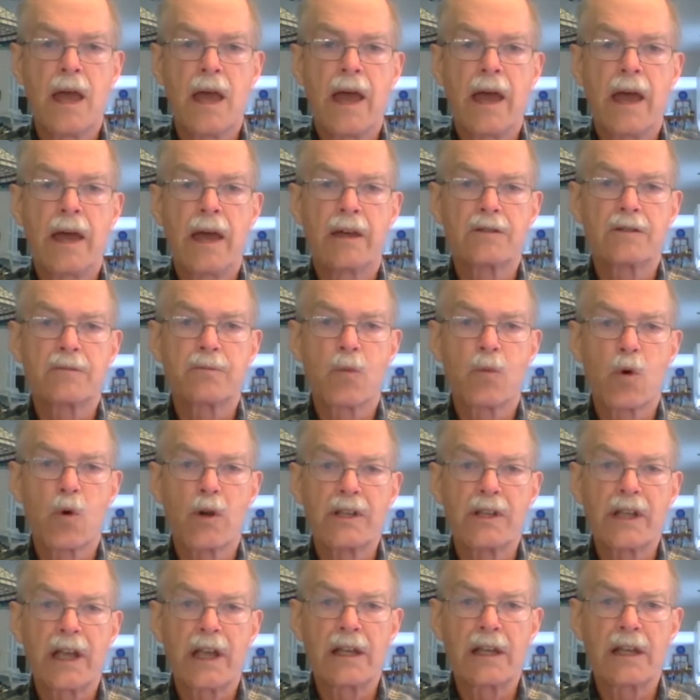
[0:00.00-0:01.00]
has
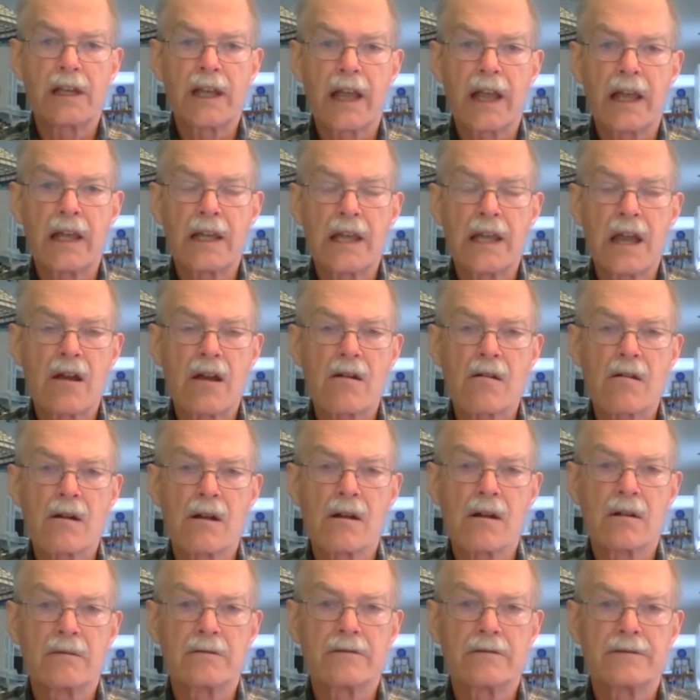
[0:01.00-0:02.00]
more day-to-day care
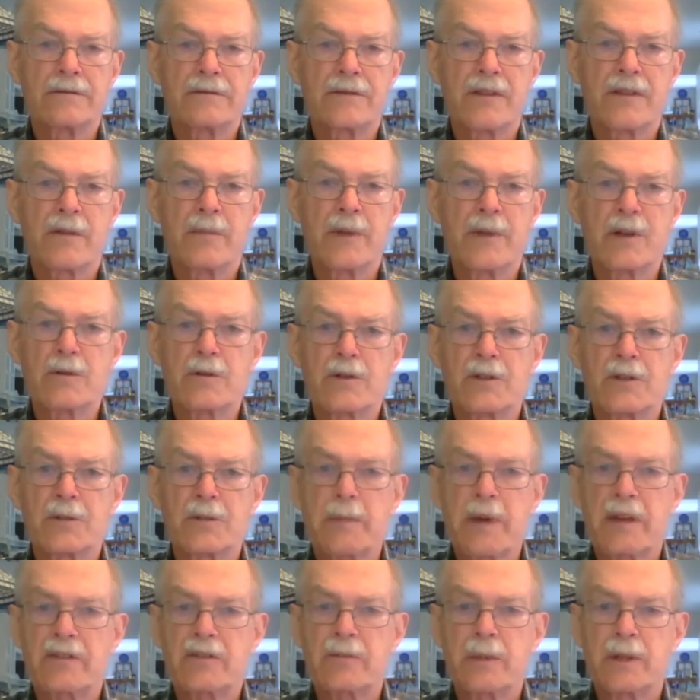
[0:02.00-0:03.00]
of the mineral
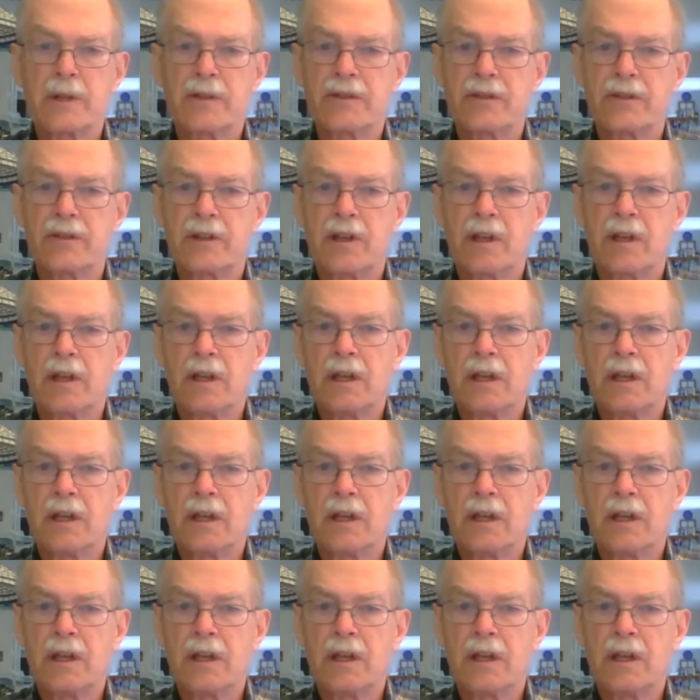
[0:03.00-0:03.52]
specimens.